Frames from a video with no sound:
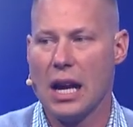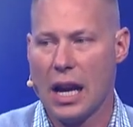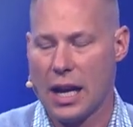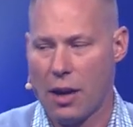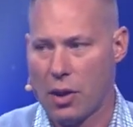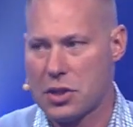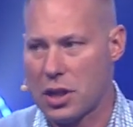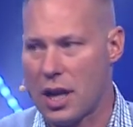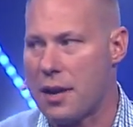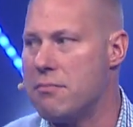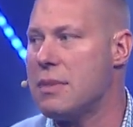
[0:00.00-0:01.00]
And I want you
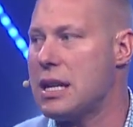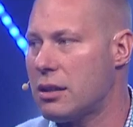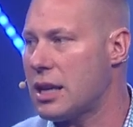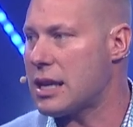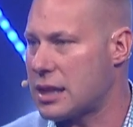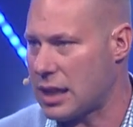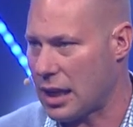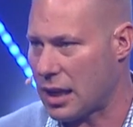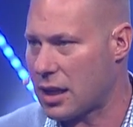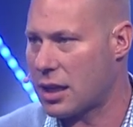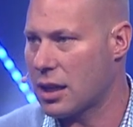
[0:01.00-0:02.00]
to immediately
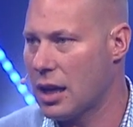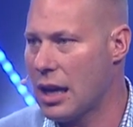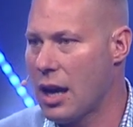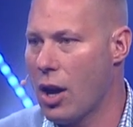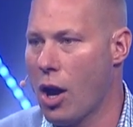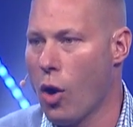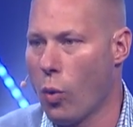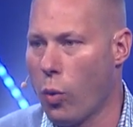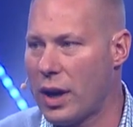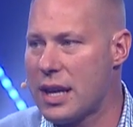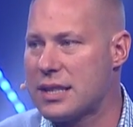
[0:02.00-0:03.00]
think,
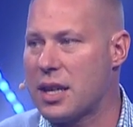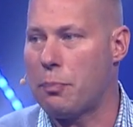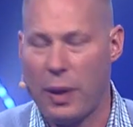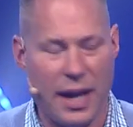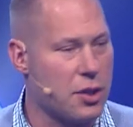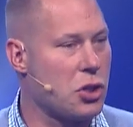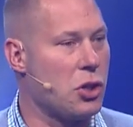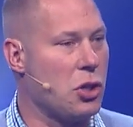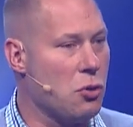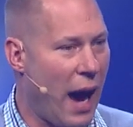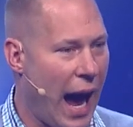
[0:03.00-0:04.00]
what is the picture
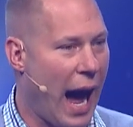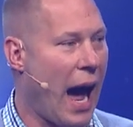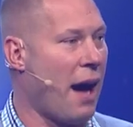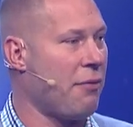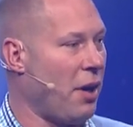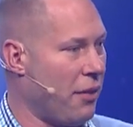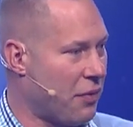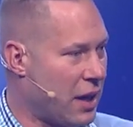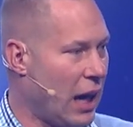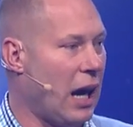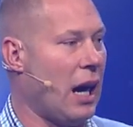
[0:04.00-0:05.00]
you have
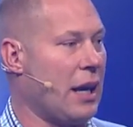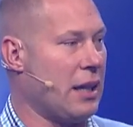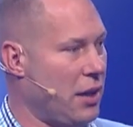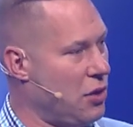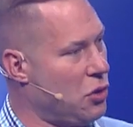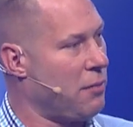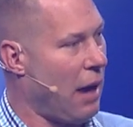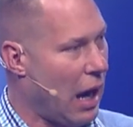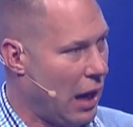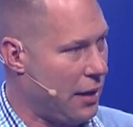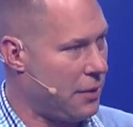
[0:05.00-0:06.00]
of God in your
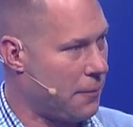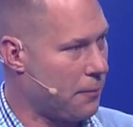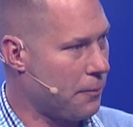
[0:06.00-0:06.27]
mind?